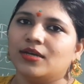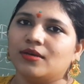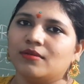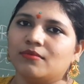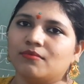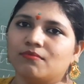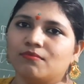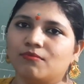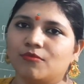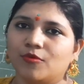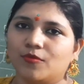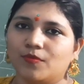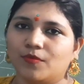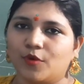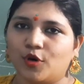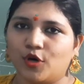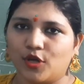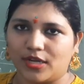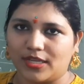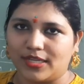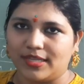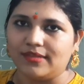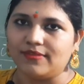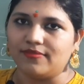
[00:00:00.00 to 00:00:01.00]

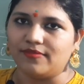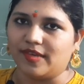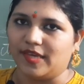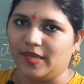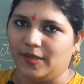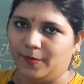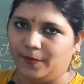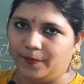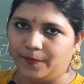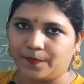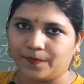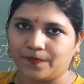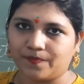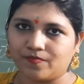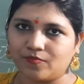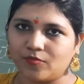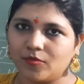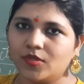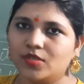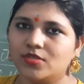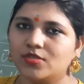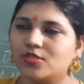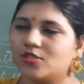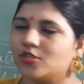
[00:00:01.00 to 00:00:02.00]
moral way.
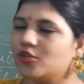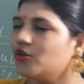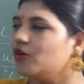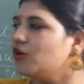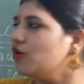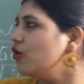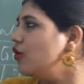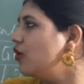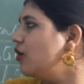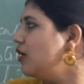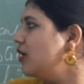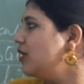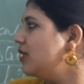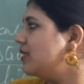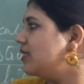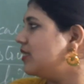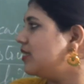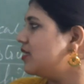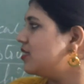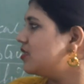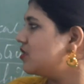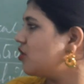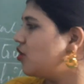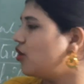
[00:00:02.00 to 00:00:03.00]
So
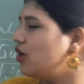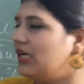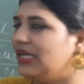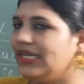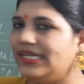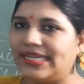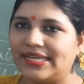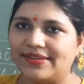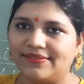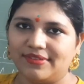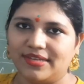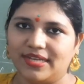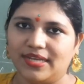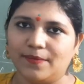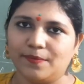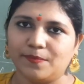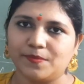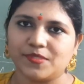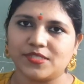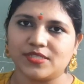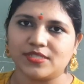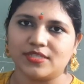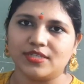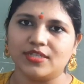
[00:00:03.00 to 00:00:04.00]
this all
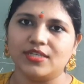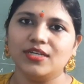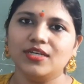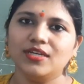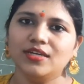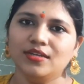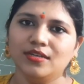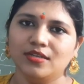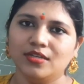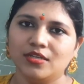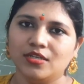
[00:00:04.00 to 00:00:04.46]
develops the